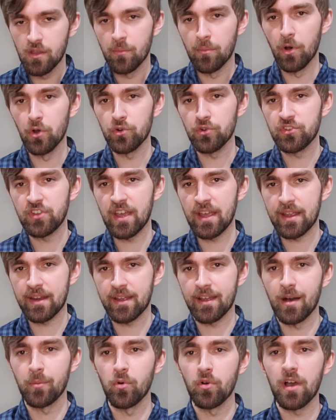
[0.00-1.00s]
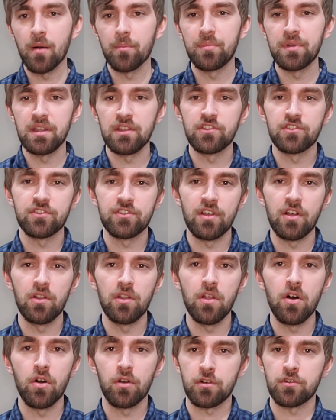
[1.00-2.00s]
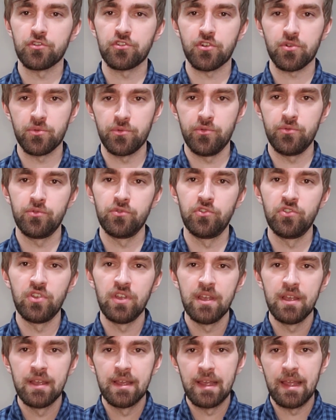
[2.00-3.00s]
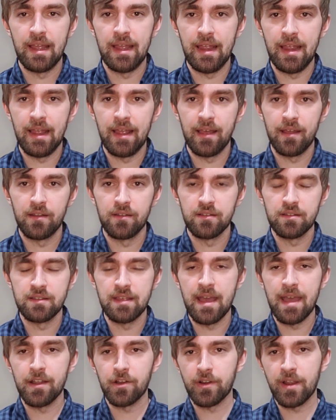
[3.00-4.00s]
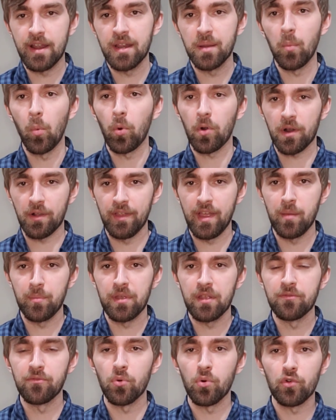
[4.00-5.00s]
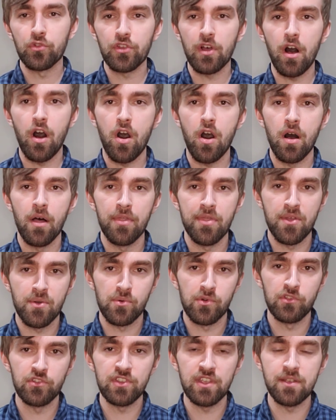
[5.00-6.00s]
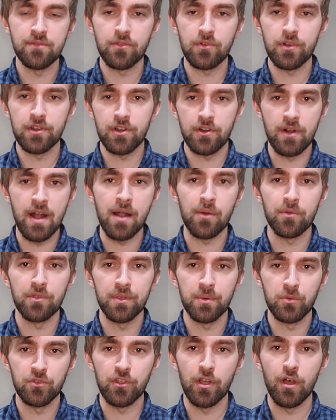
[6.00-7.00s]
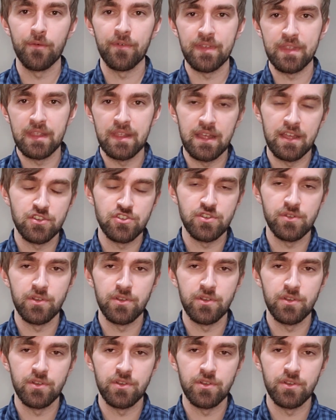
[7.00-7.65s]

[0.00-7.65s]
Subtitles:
Mototech and a couple companies sell longer screws, and yeah, you're getting more clamping force on the receiver. You're not really resolving the issue.